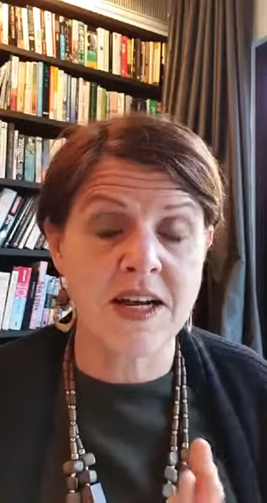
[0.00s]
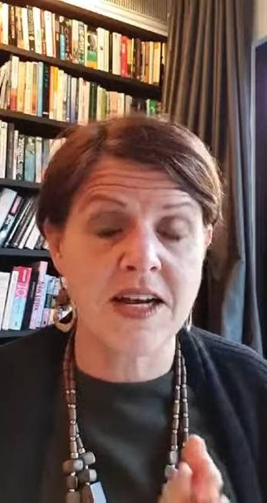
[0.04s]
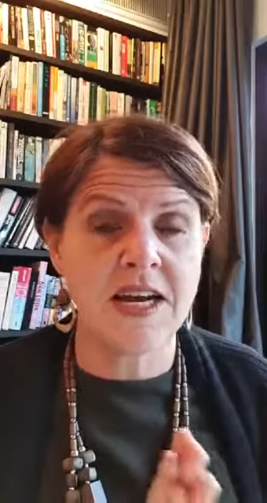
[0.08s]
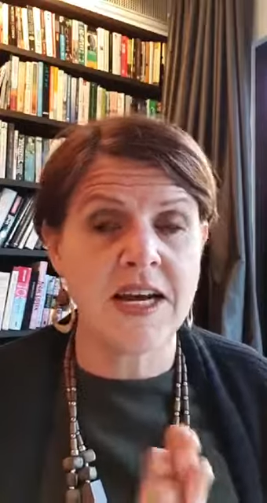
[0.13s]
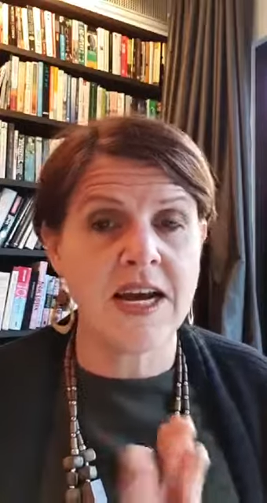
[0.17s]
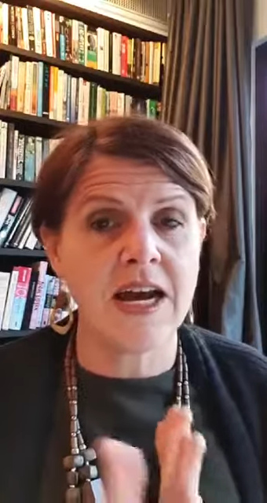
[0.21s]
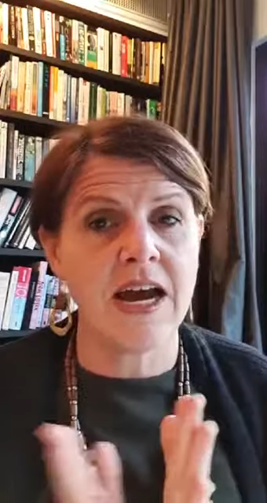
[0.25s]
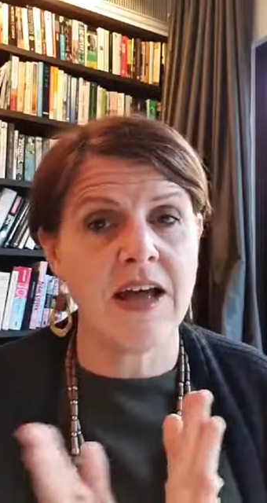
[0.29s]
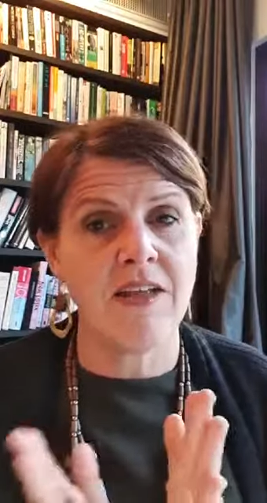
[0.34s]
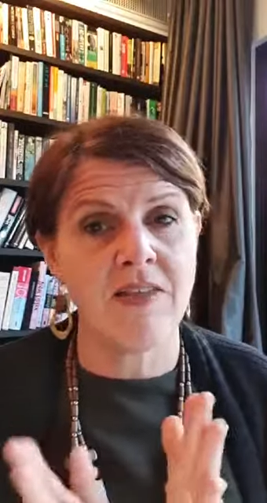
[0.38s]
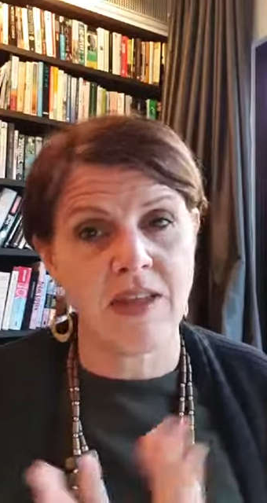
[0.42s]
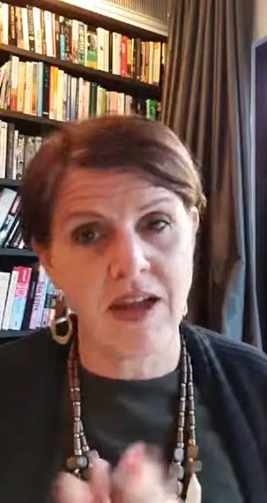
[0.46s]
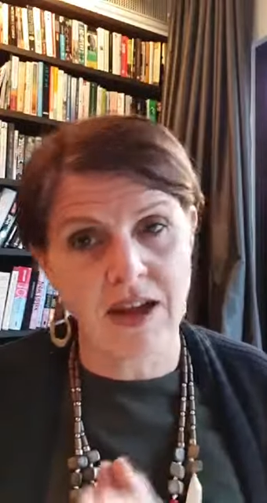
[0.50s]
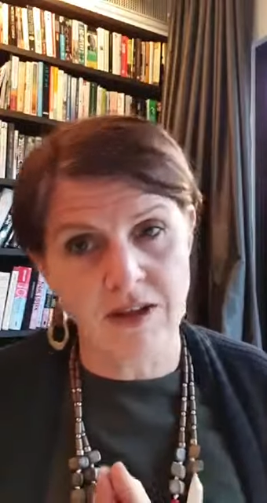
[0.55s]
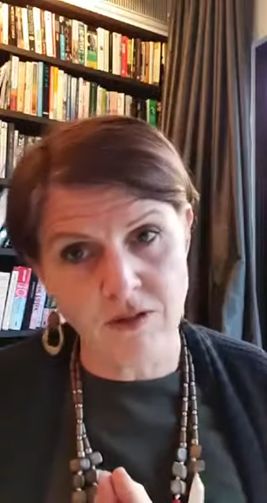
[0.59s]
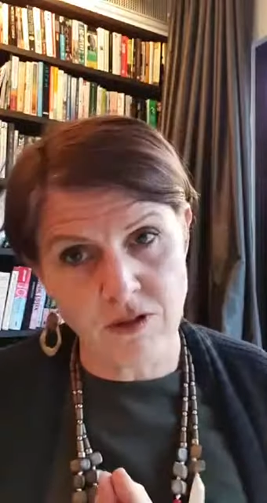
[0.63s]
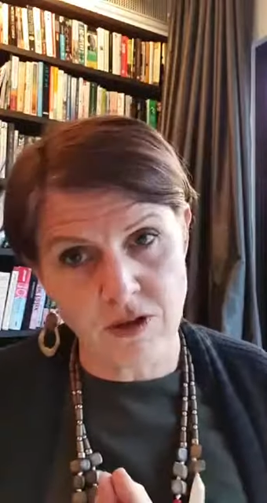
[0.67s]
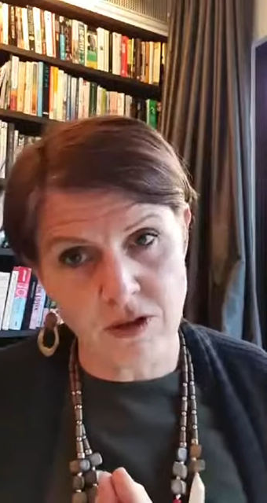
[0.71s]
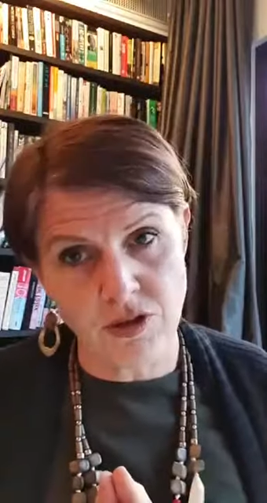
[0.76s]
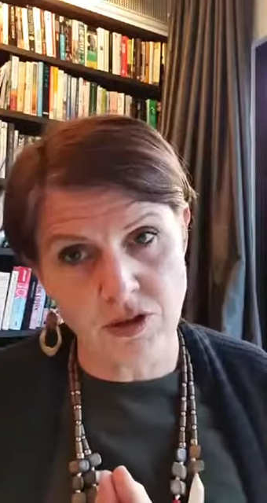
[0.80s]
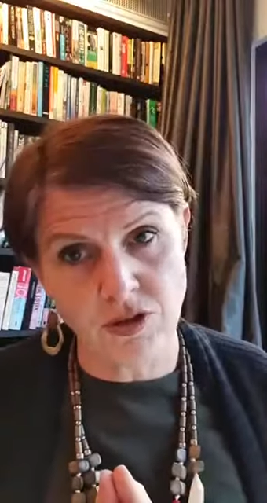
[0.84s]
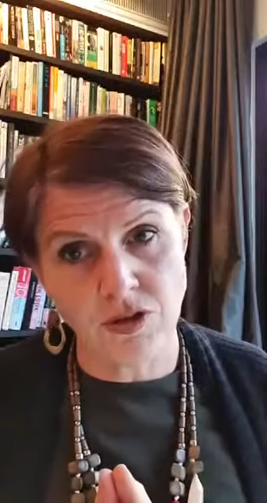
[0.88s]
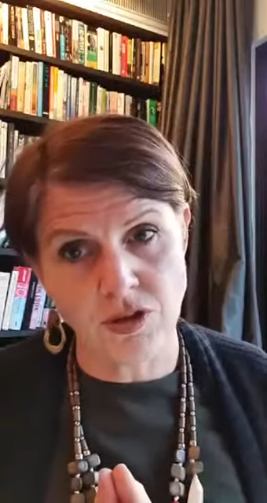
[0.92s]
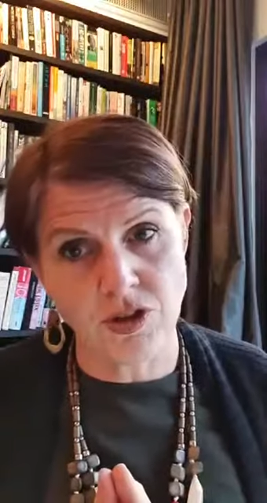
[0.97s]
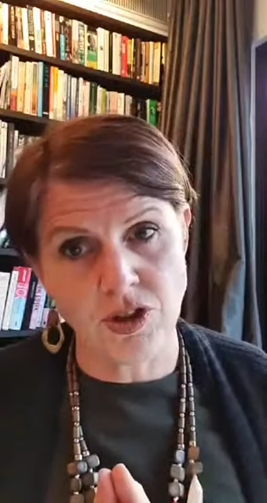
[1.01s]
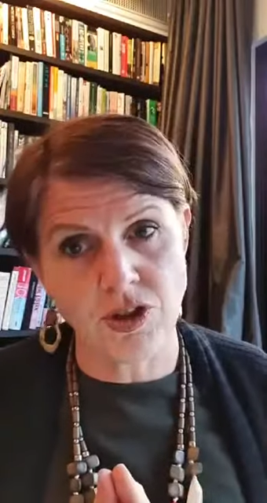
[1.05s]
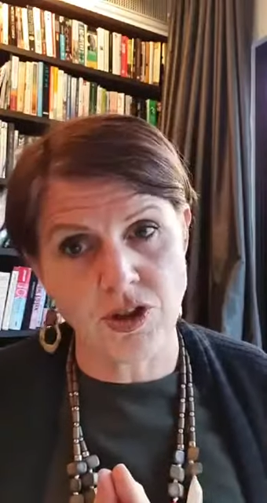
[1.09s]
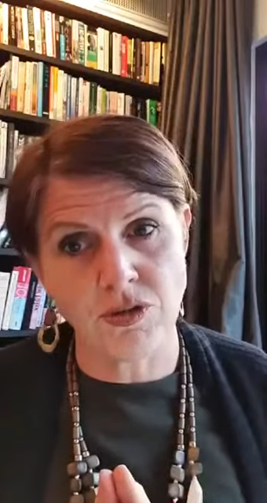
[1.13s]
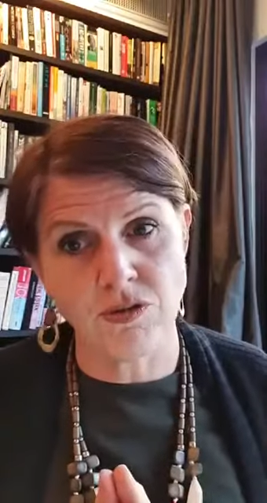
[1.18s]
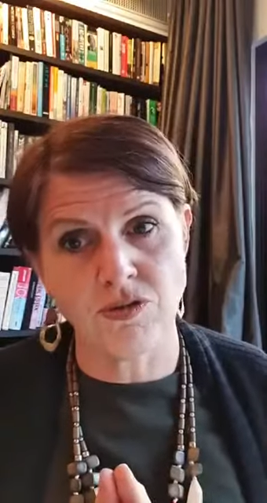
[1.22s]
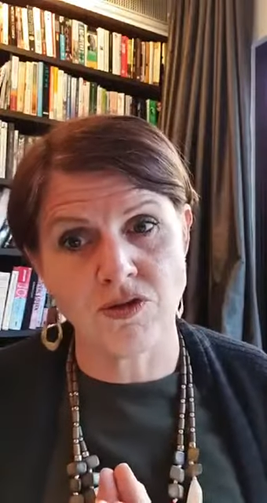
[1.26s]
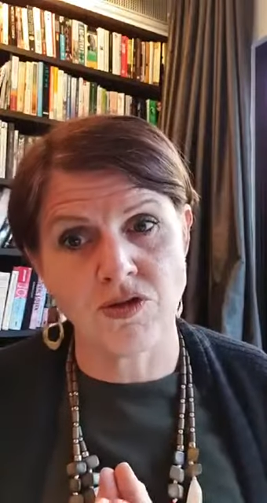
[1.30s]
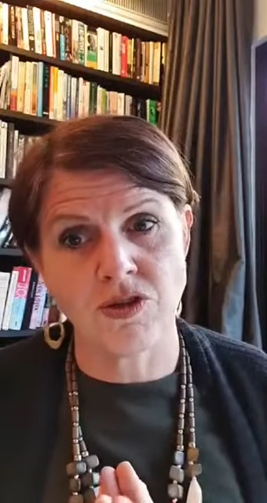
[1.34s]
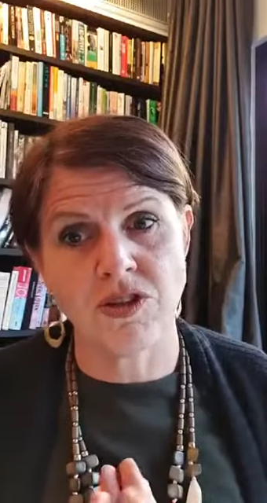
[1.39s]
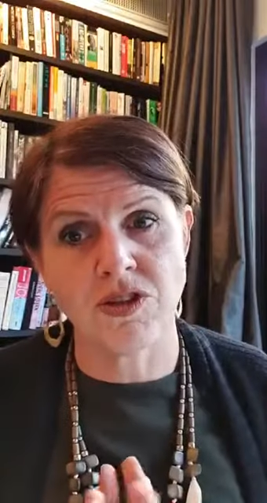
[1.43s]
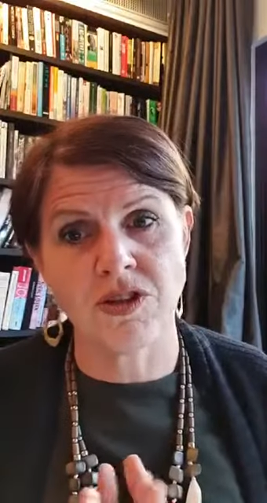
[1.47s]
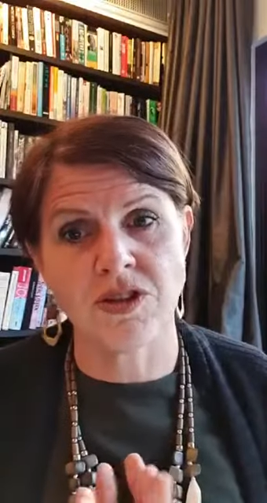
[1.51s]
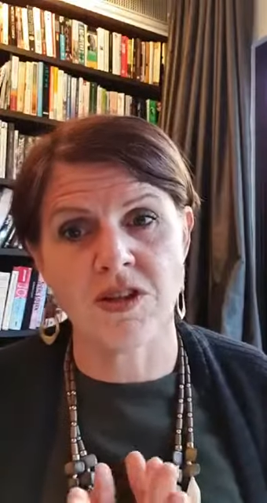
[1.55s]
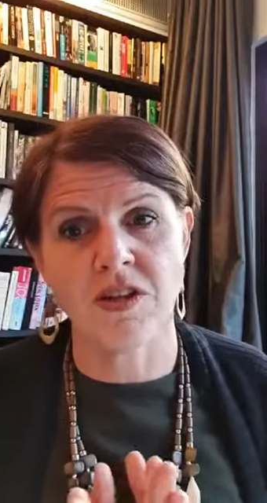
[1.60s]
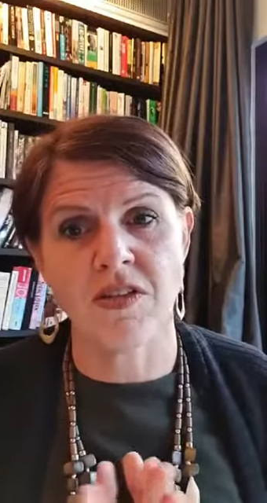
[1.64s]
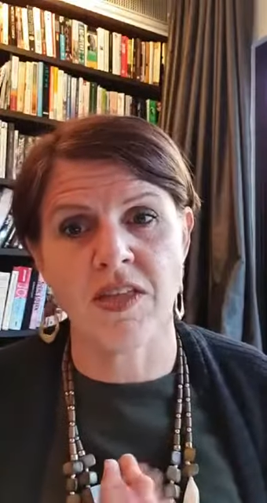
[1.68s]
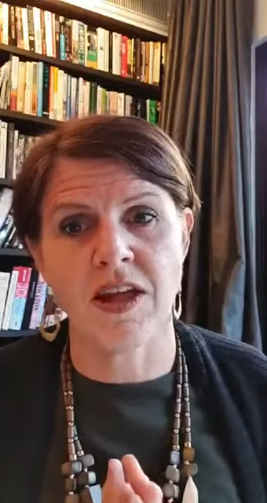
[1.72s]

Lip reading: And they've got 2 children, so